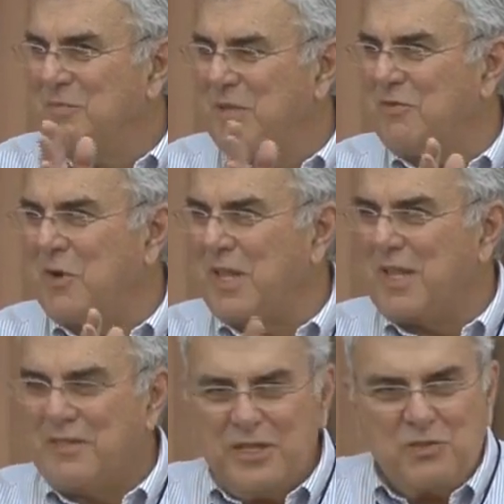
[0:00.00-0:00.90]
before
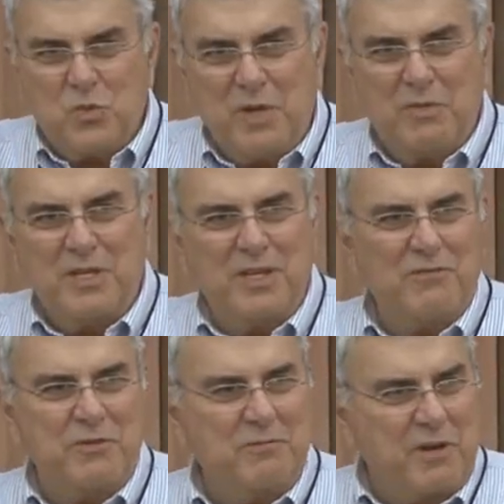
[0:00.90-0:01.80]
that. These women,
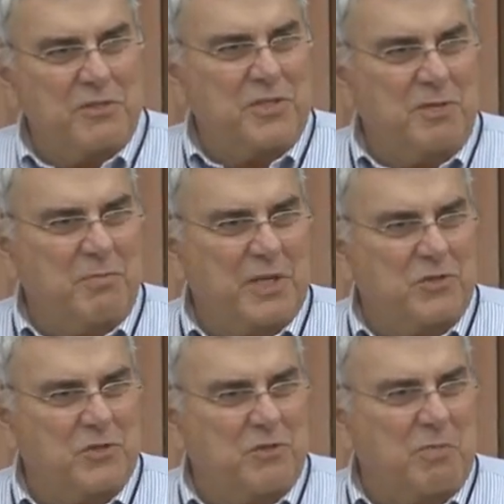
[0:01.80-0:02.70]
if you've ever seen
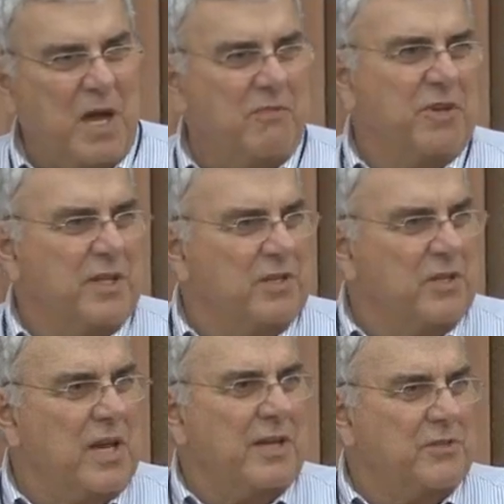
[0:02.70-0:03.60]
pictures of poverty in
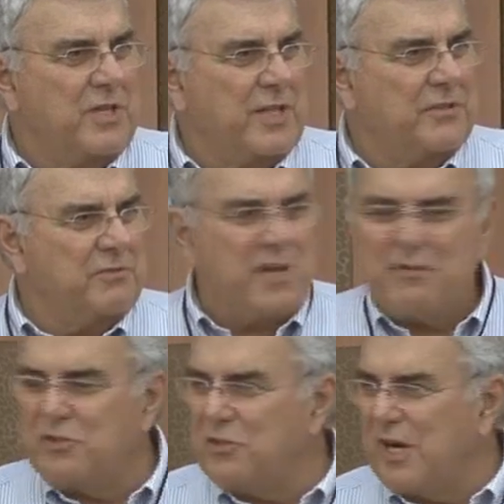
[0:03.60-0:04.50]
the United States, if you
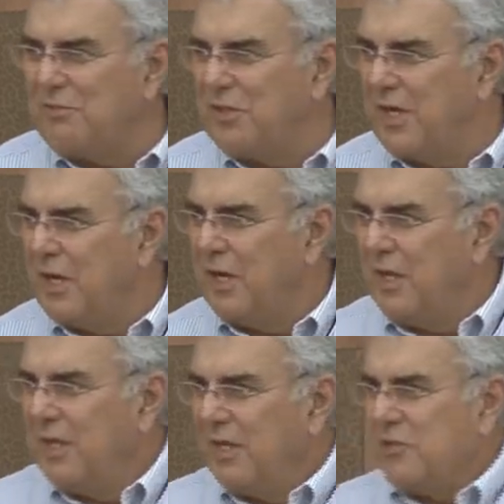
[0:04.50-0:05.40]
haven't traveled there,
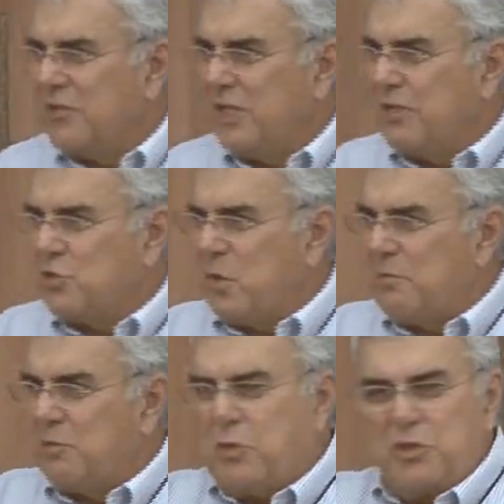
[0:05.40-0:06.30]
you see these
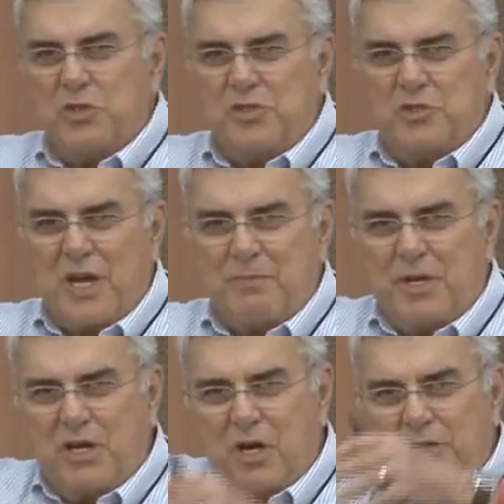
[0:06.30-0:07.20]
women pushing
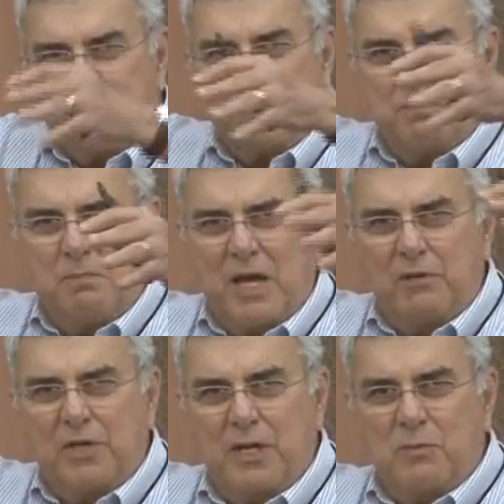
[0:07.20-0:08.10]
shopping carts
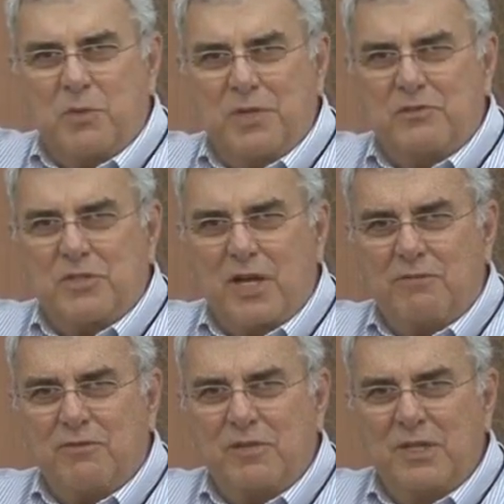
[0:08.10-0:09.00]
mounded up with
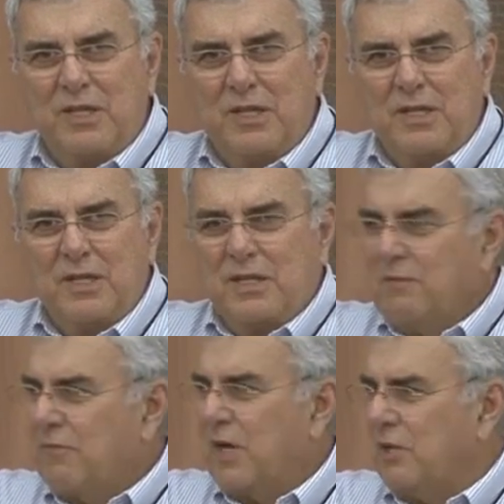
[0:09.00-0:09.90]
stuff.
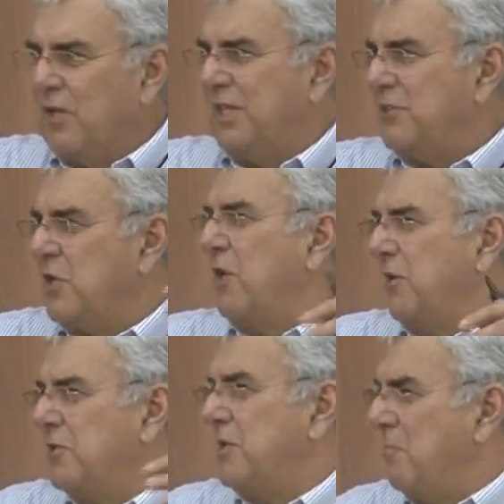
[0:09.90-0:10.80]
They're, it's
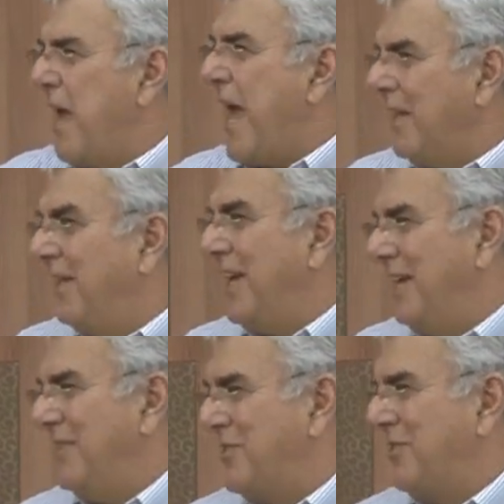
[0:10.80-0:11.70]
known as the bag
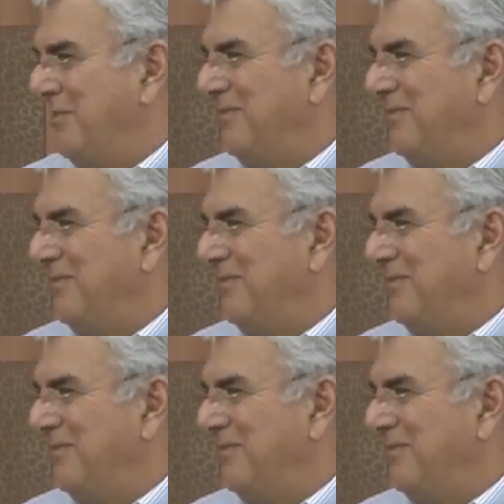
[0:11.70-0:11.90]
ladies.